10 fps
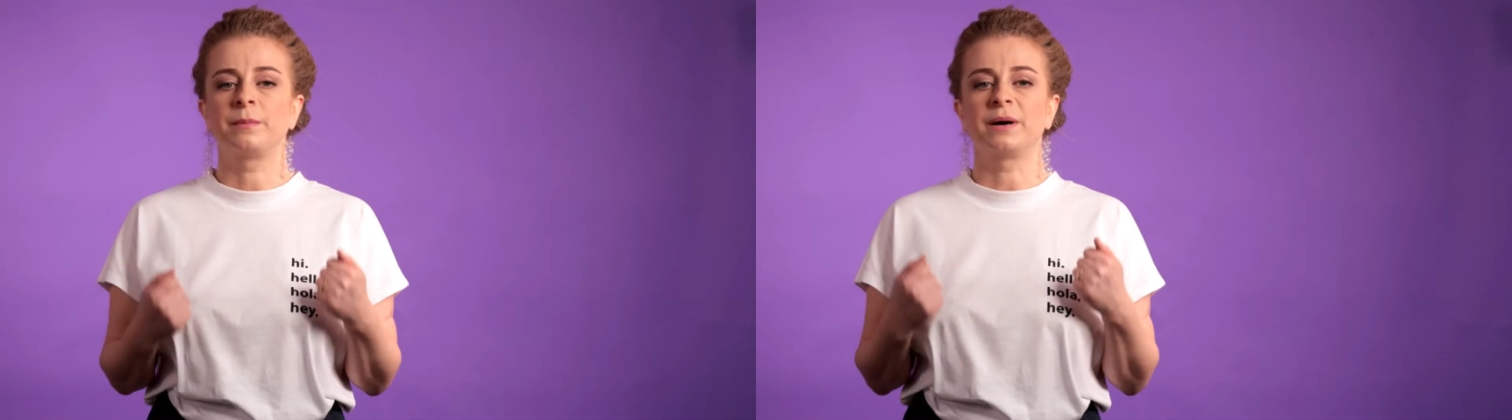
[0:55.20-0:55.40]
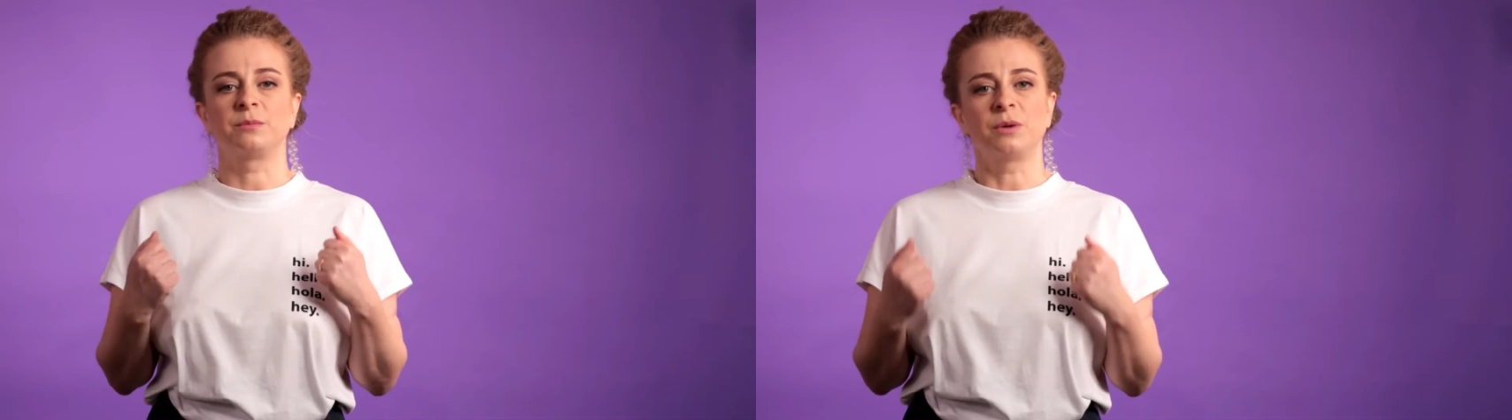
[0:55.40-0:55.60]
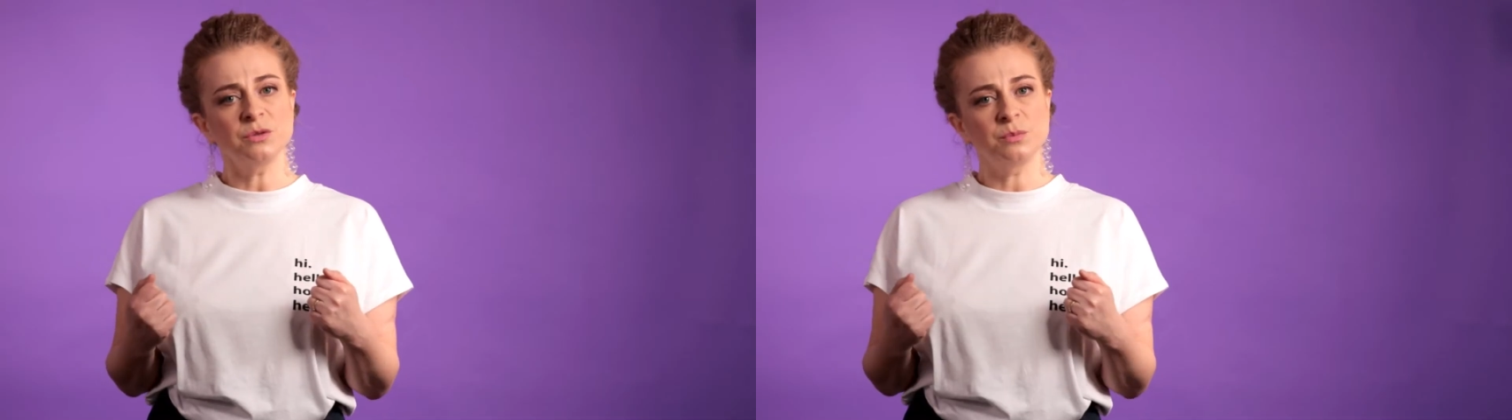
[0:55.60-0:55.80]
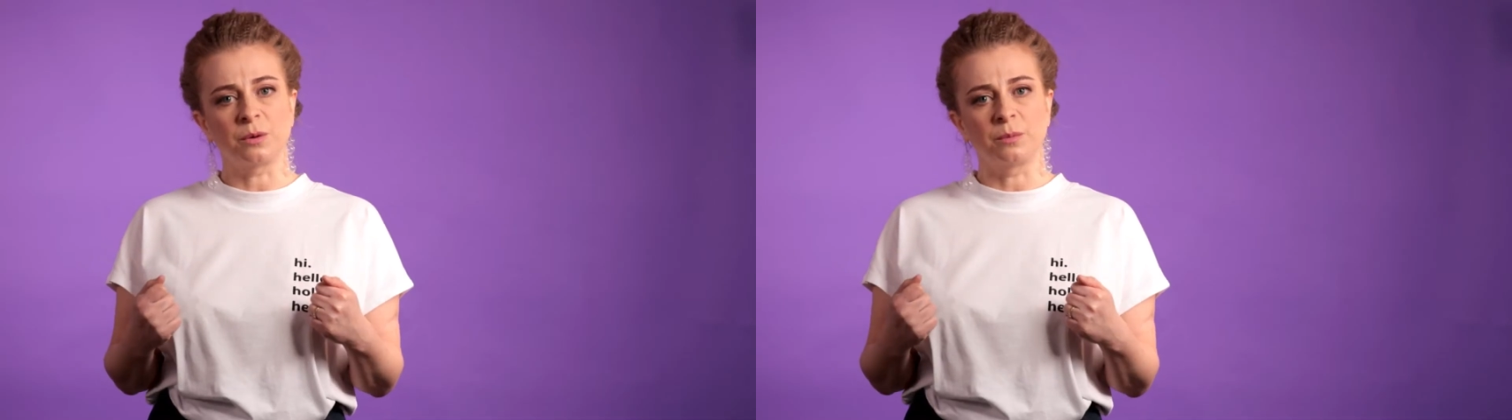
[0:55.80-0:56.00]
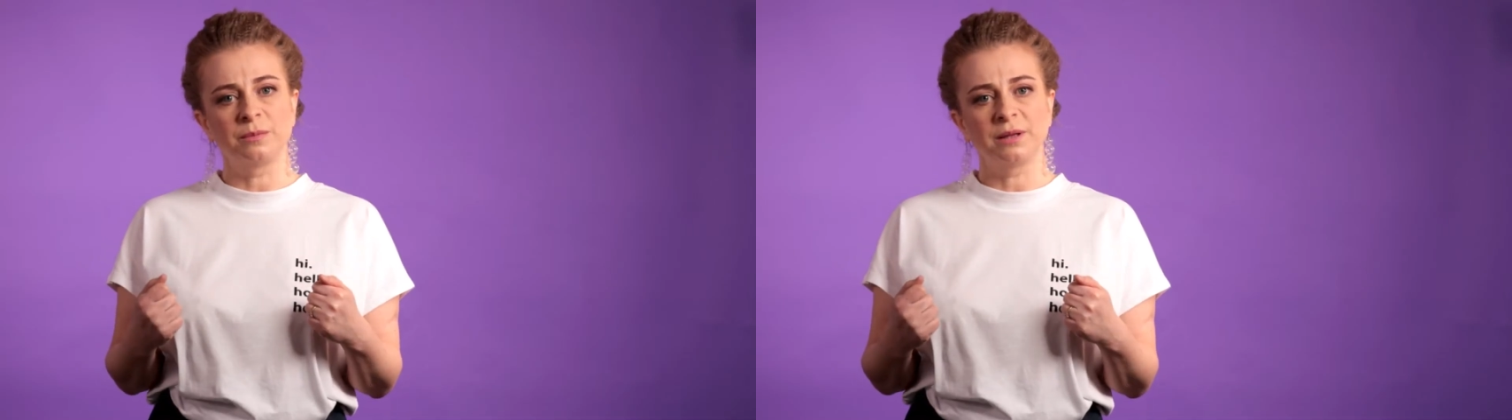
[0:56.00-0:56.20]
but most
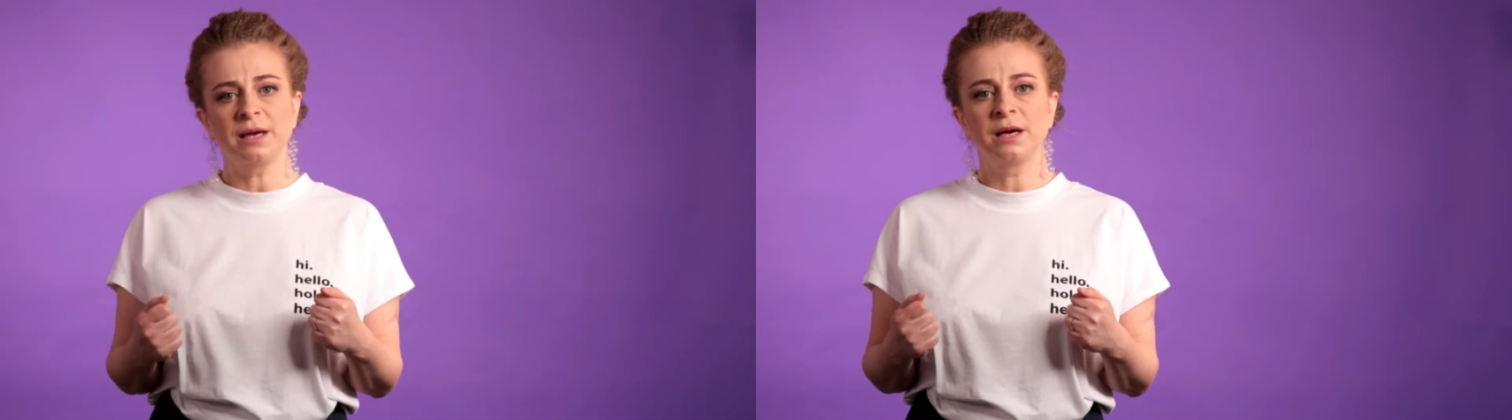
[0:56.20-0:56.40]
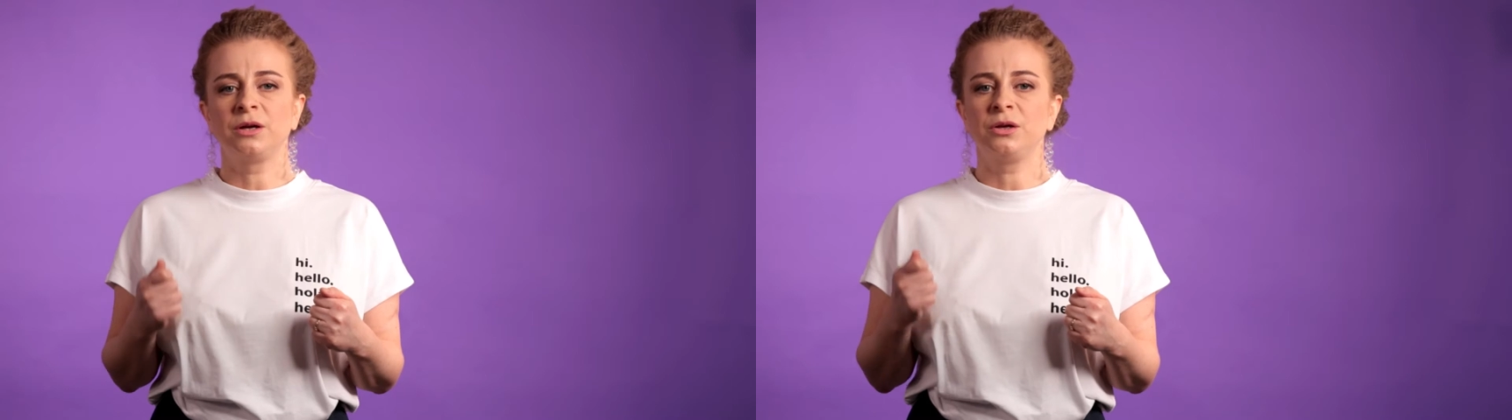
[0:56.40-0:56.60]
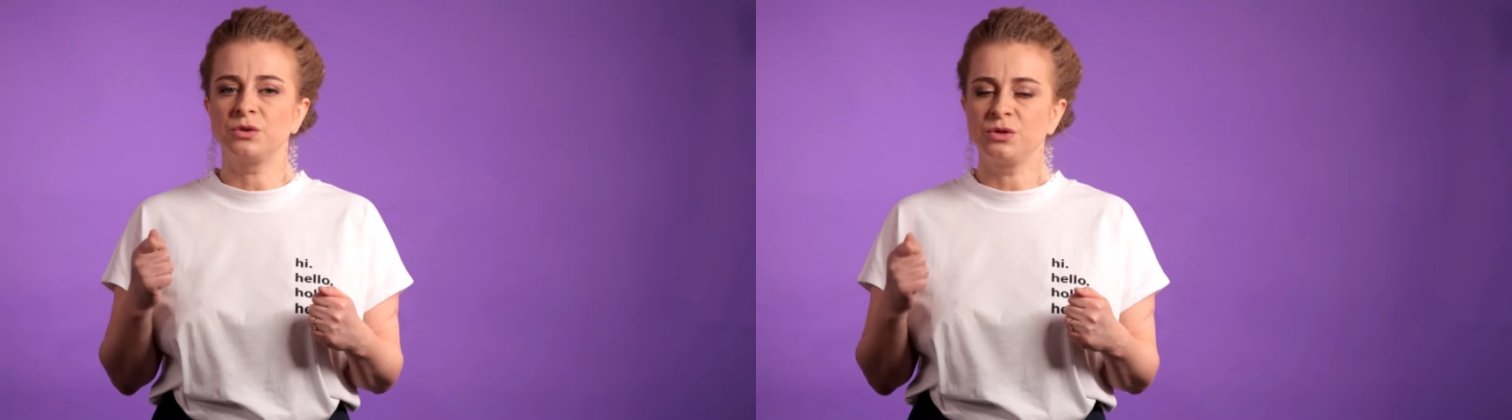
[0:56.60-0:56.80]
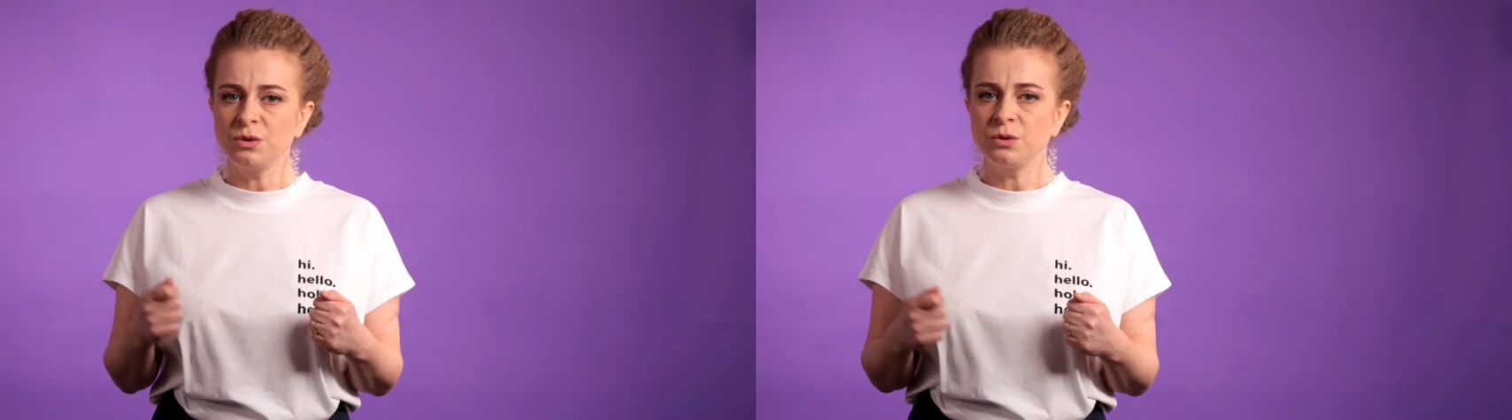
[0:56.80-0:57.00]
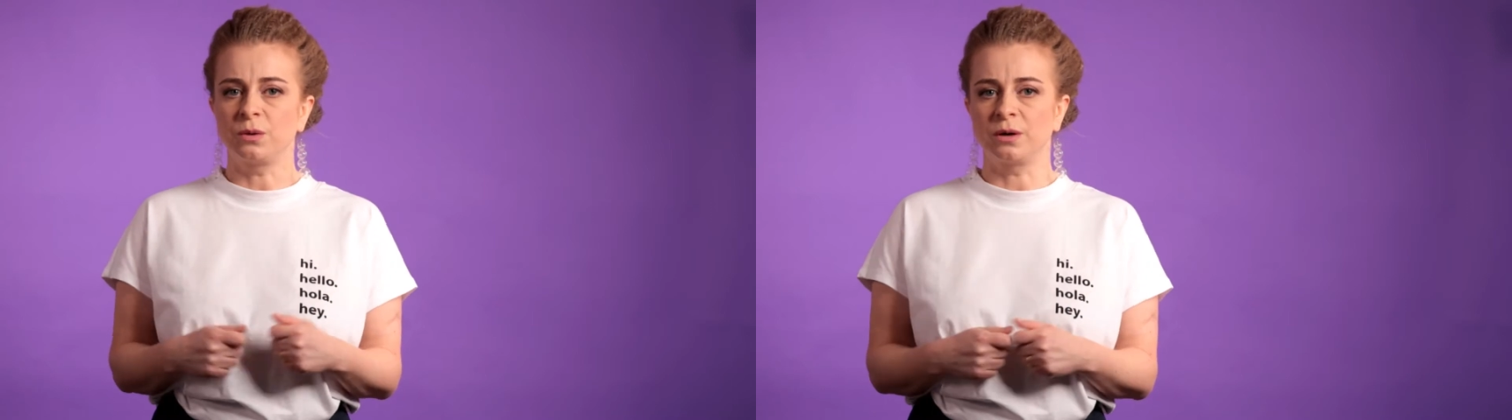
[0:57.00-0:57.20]
probably you
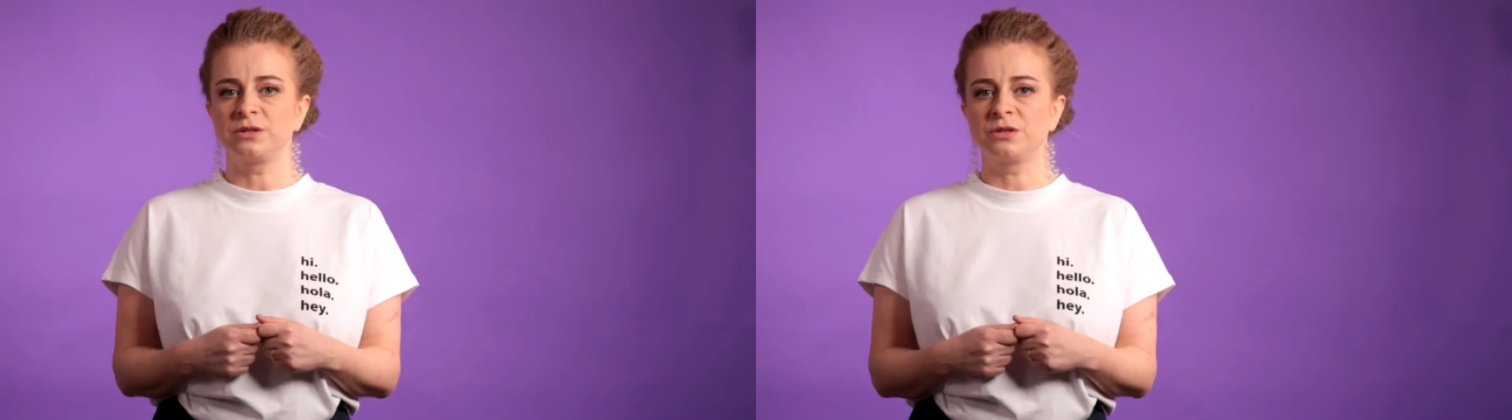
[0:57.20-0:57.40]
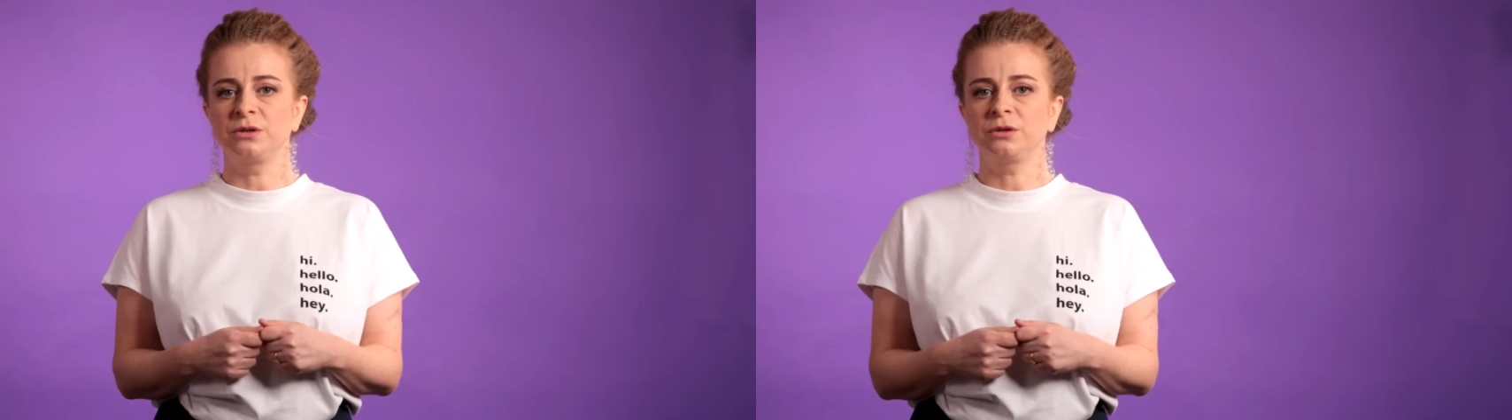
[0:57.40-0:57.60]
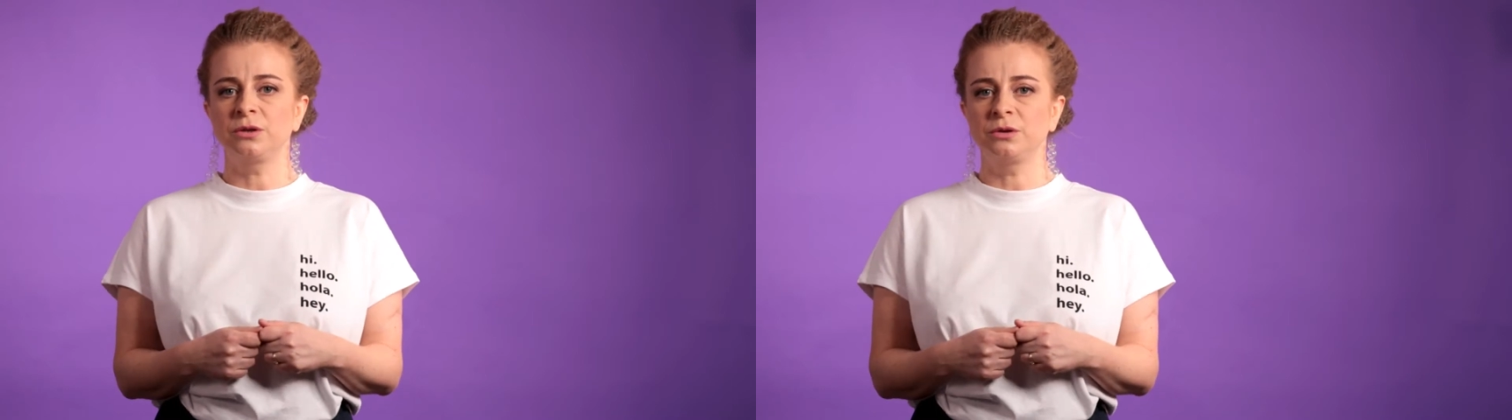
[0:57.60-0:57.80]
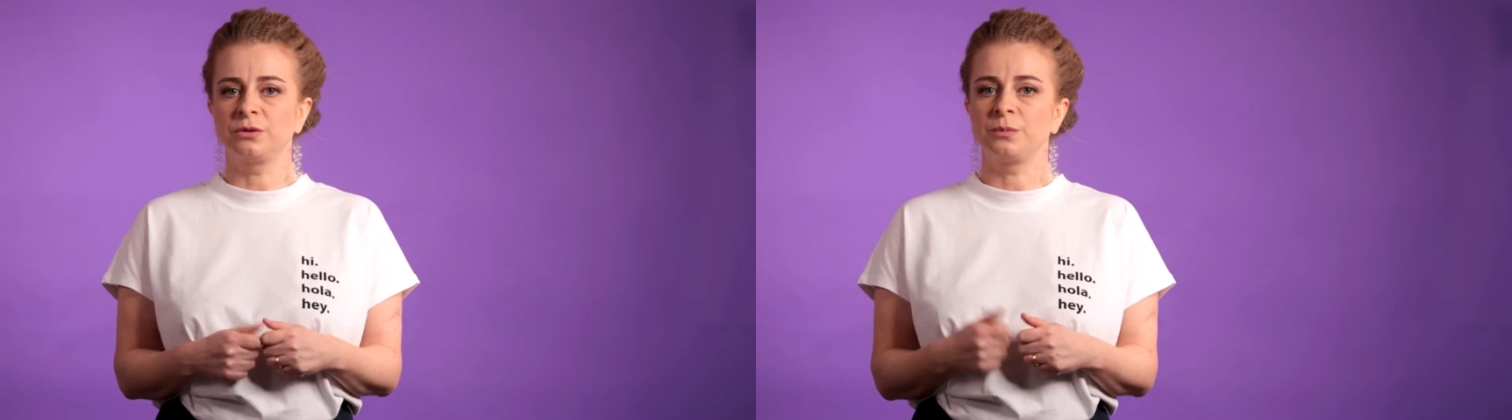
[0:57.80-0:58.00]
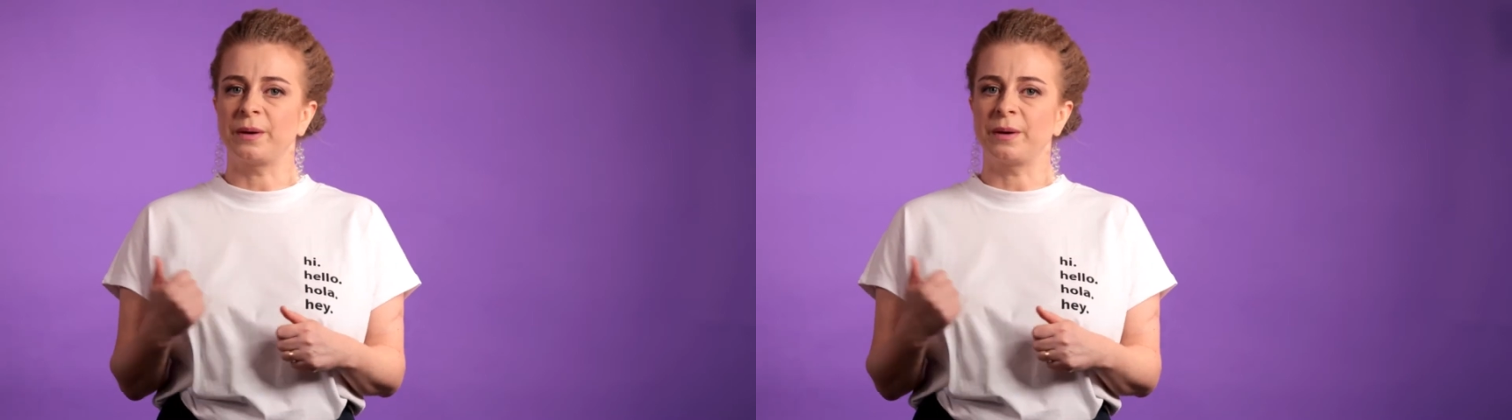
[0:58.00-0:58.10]
do want to include